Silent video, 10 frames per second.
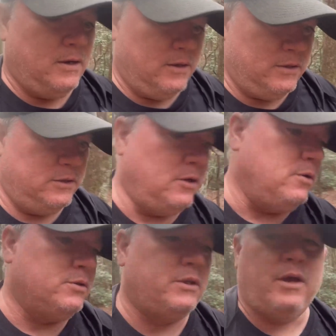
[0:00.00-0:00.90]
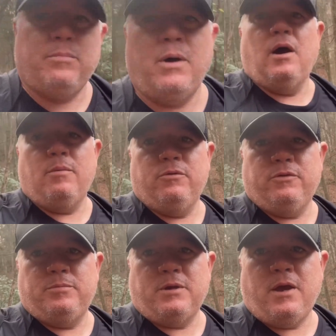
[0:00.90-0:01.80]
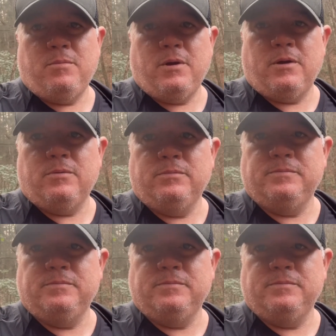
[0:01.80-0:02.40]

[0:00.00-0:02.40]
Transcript: So stand by. I'm going to flip the camera angle.